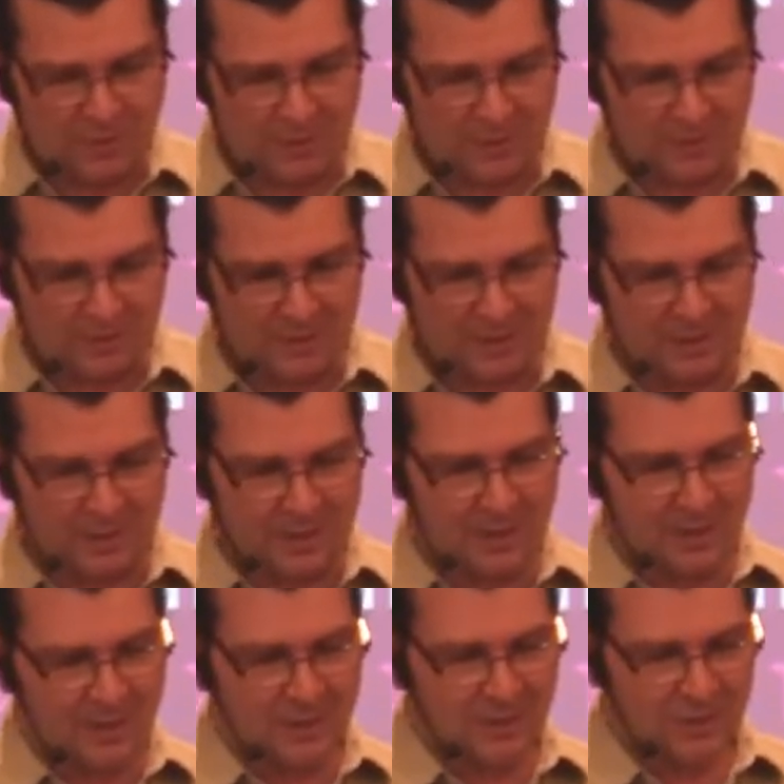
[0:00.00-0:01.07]
within the
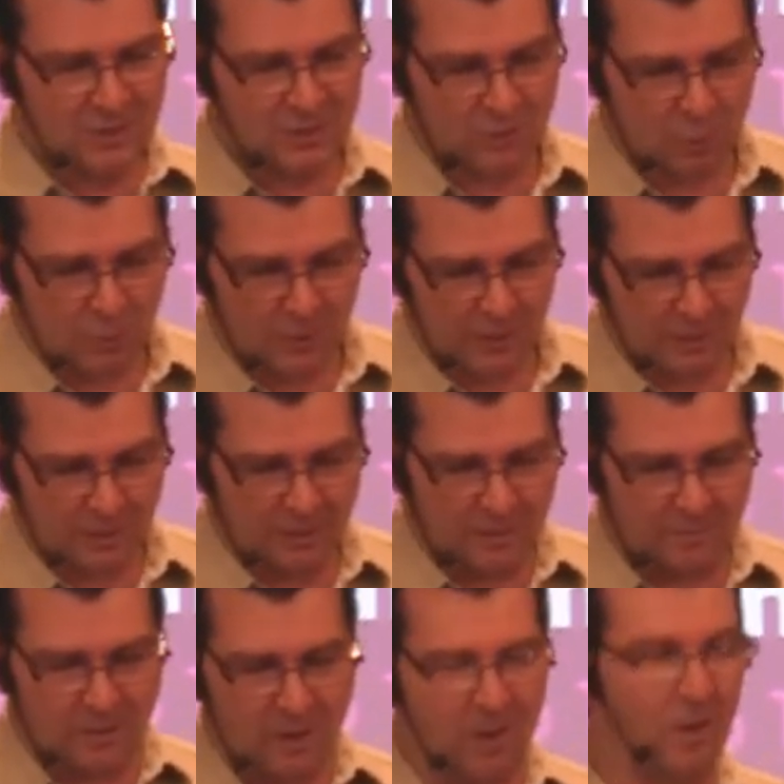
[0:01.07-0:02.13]
soil
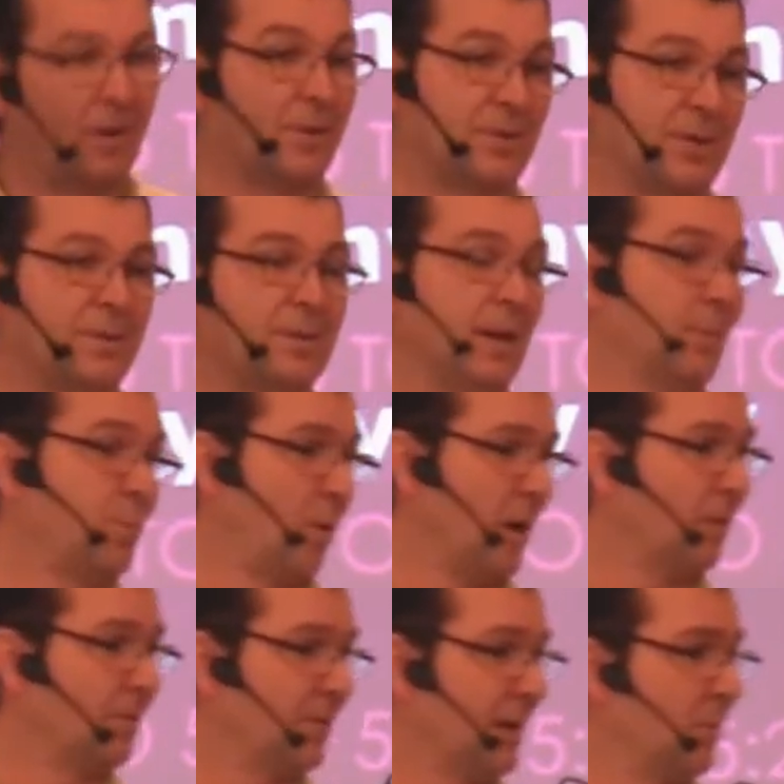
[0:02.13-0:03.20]
of the heart. And, and
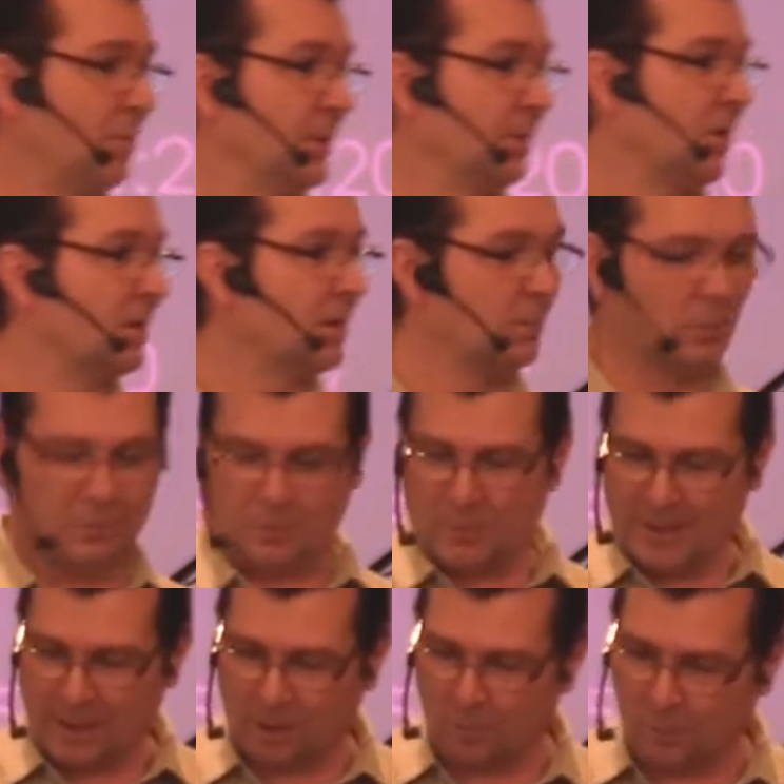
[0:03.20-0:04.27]
prior to that, we talked about the
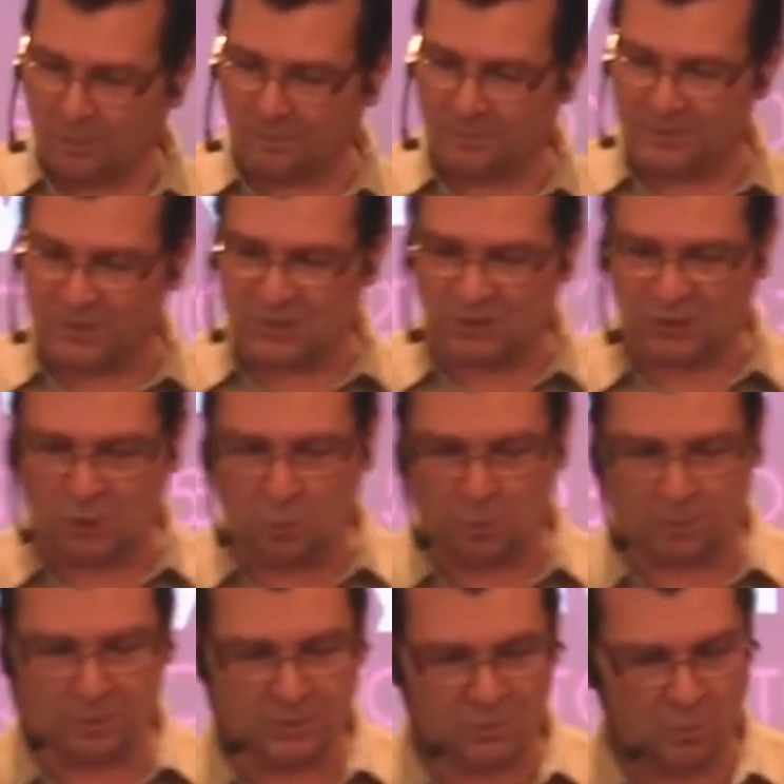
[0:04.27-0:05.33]
parable of the
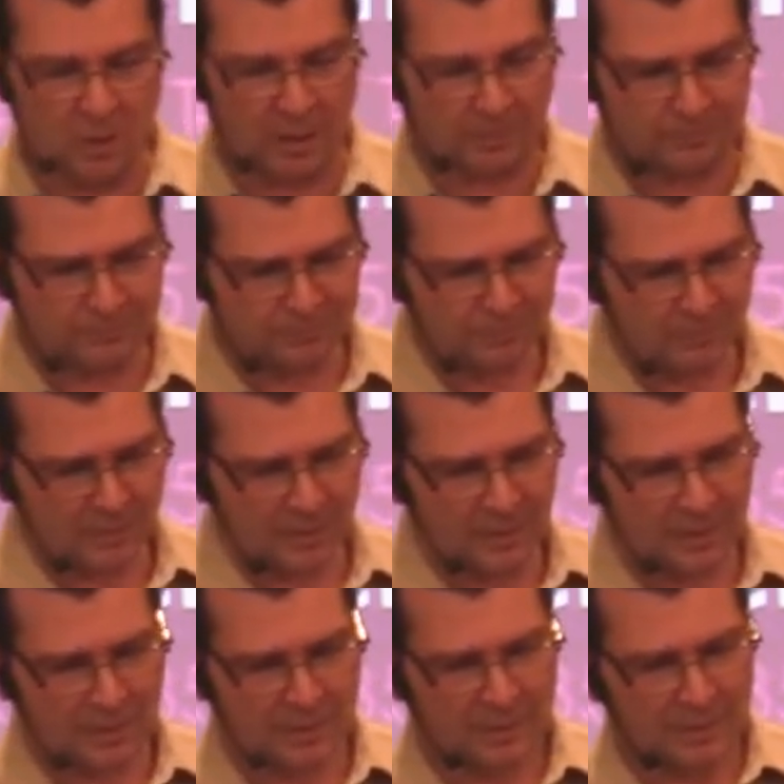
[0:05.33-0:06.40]
sower as well.
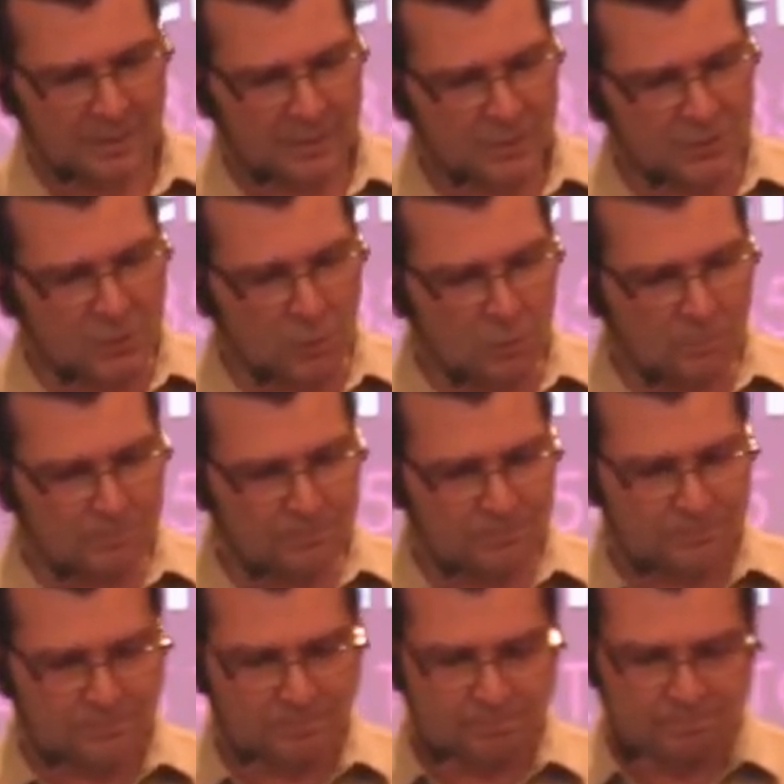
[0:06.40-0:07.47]
So
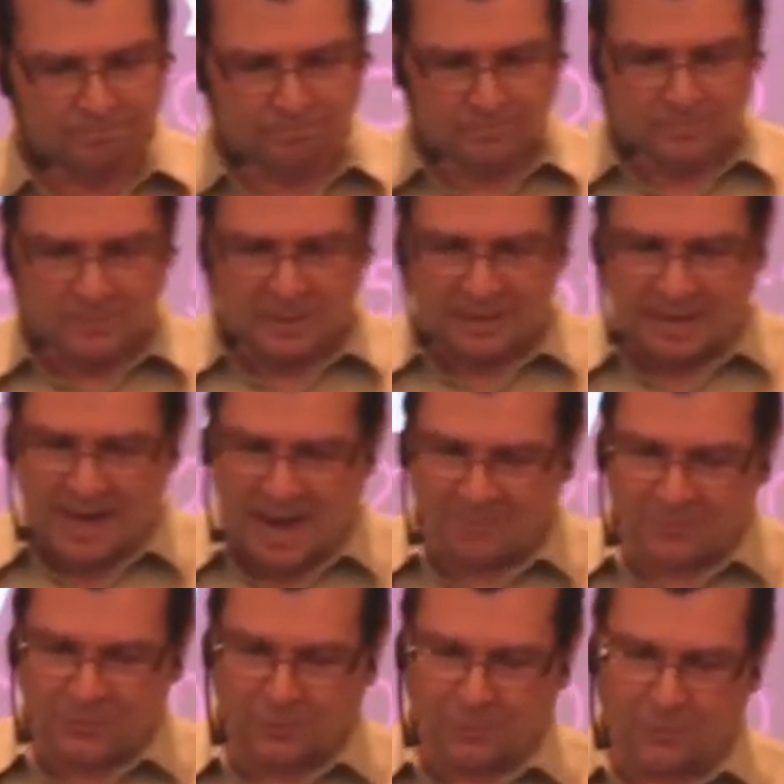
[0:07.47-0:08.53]

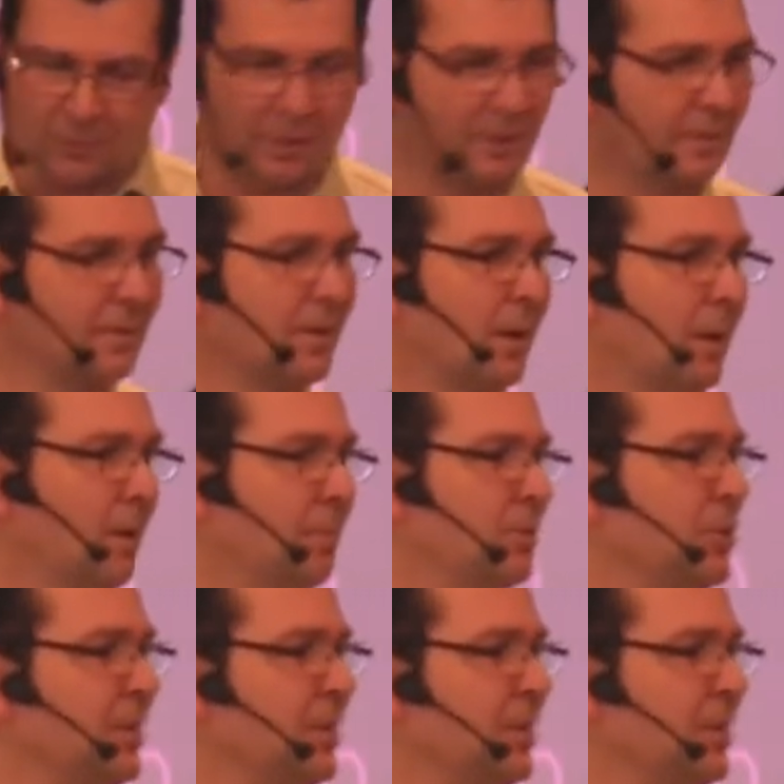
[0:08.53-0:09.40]
after um,